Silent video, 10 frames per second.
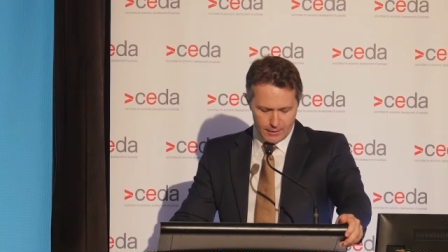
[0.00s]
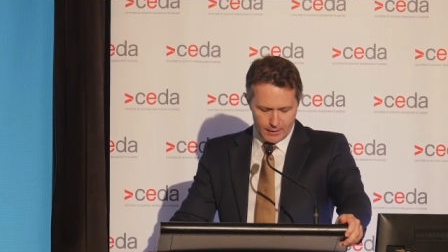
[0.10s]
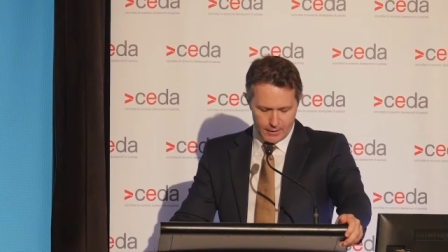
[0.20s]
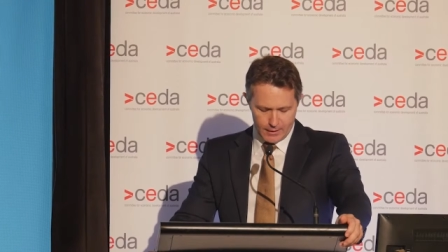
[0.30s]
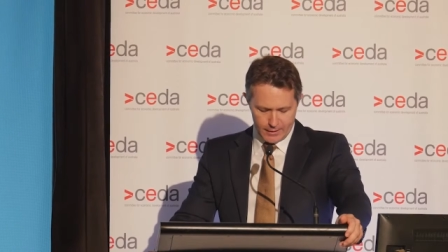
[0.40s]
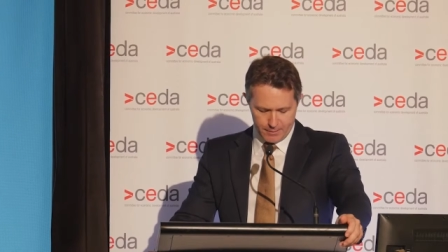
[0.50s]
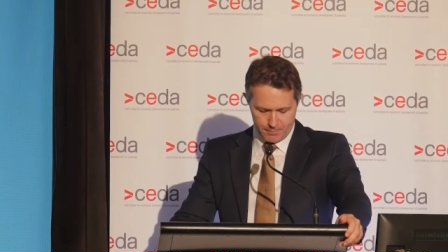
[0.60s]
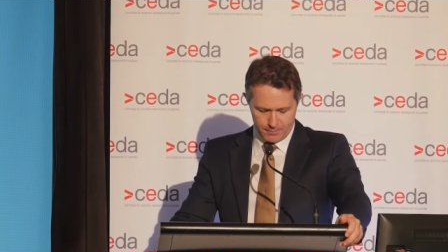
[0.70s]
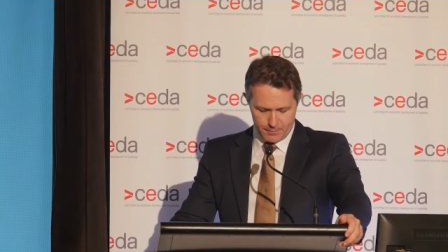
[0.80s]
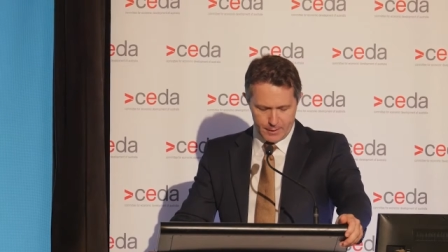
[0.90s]
He,
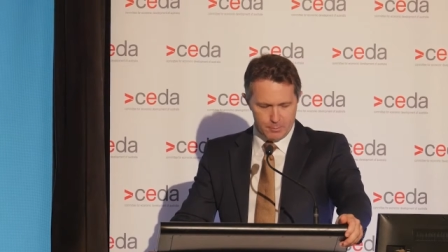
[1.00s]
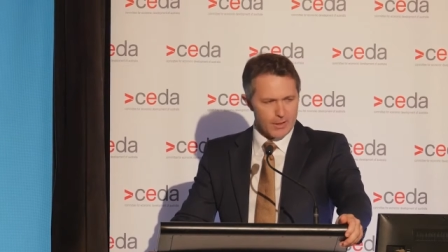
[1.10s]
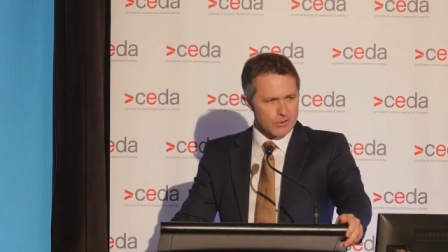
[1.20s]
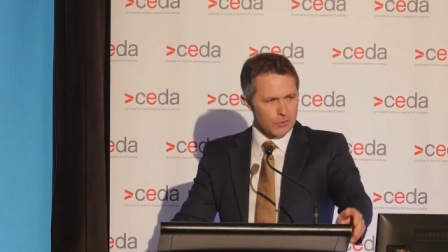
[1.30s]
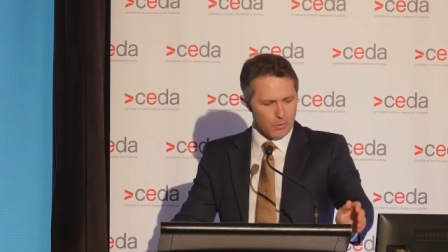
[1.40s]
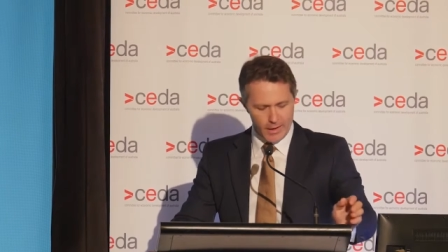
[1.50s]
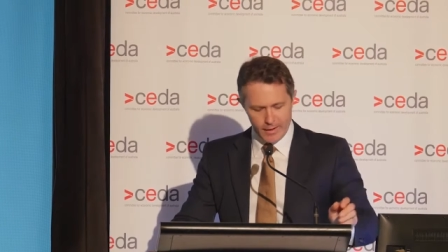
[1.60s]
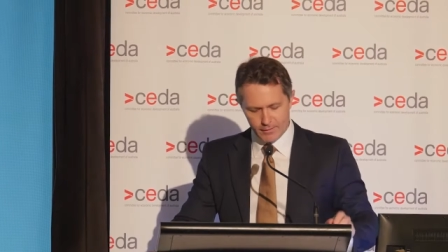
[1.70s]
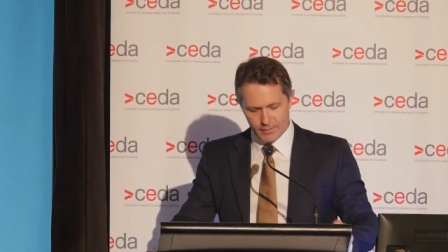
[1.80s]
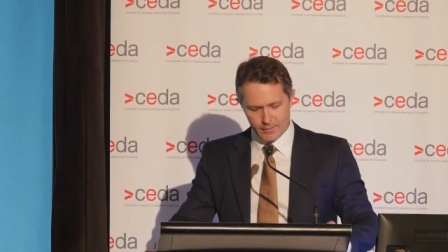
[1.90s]
um, he passed
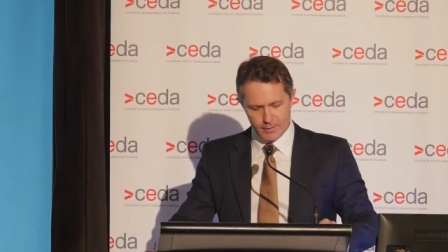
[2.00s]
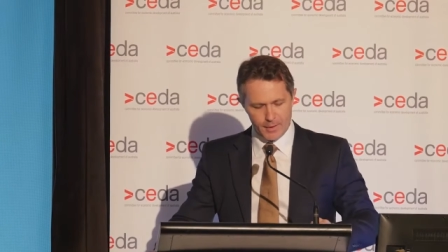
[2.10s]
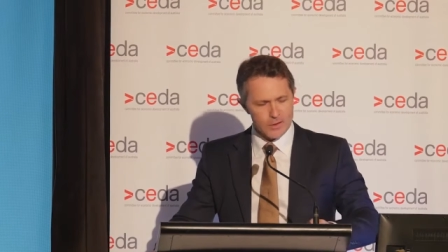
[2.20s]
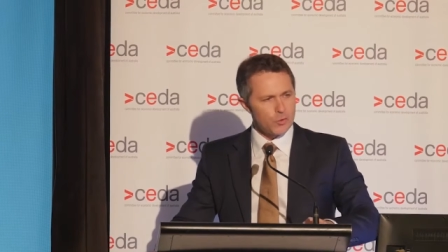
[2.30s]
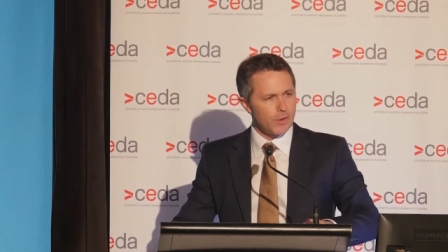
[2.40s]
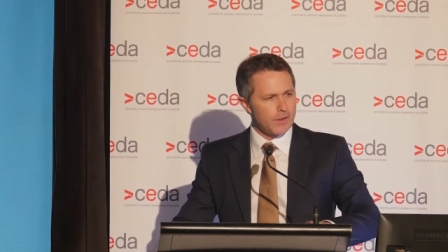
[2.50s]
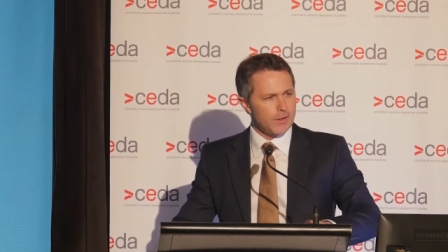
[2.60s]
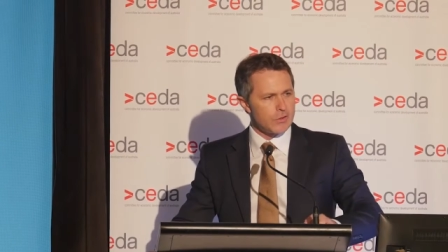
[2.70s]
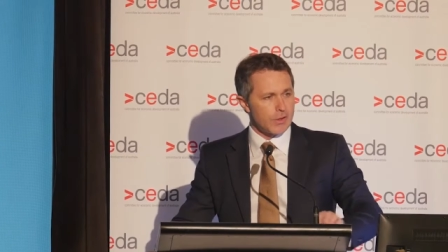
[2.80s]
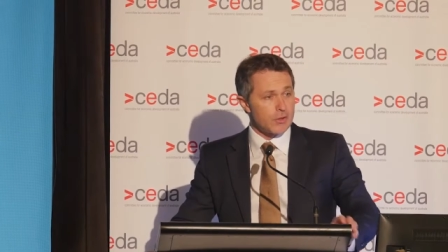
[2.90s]
away about 20
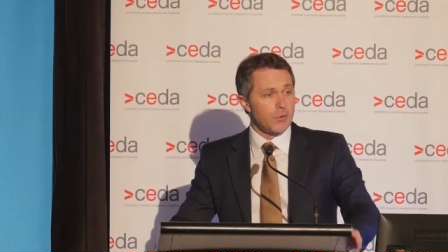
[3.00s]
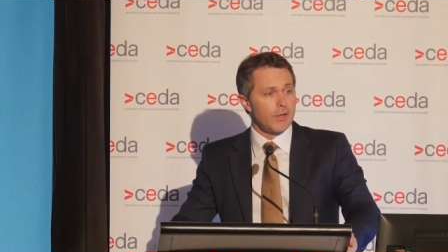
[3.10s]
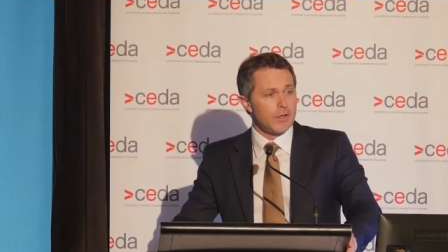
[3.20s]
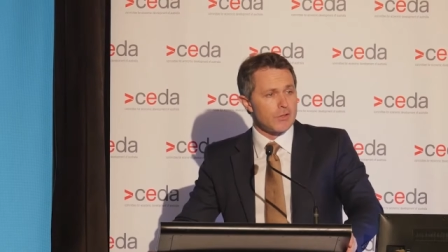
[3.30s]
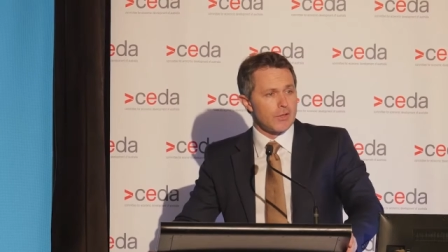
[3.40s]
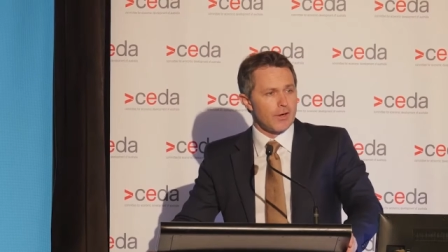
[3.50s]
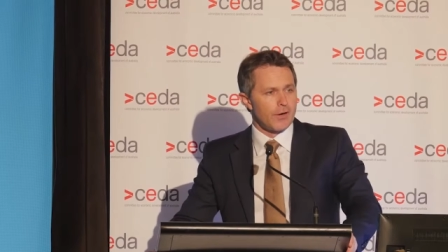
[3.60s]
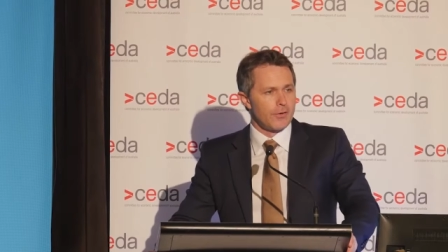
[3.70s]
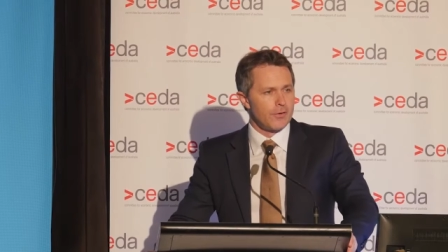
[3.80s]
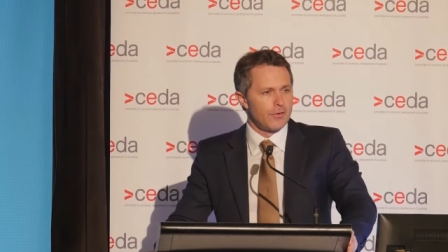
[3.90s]
years ago, 20 years
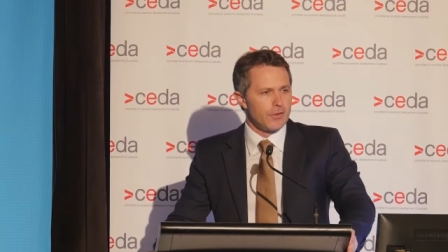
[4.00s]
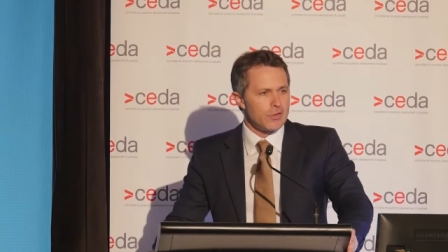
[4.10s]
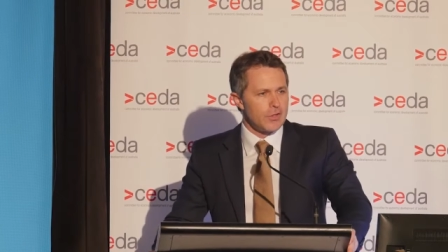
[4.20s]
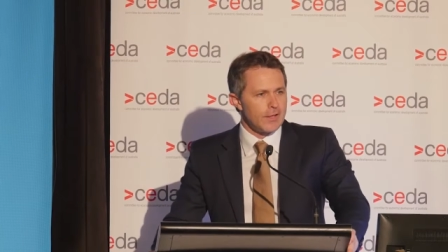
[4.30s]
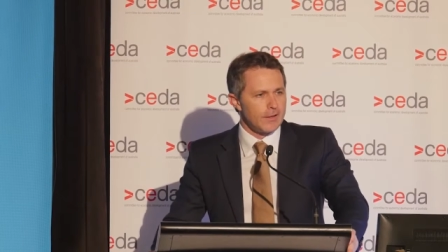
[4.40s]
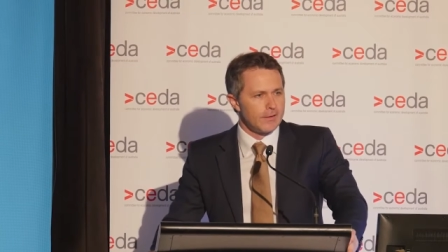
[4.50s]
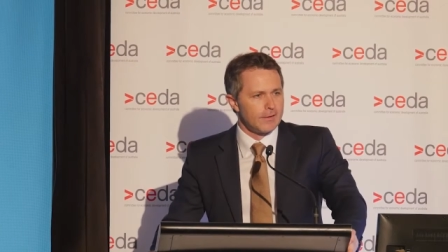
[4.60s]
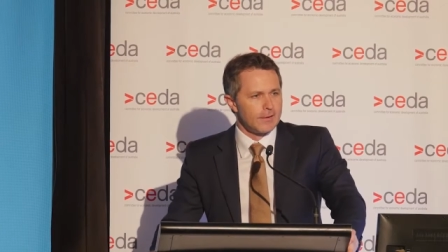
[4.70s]
ago this year,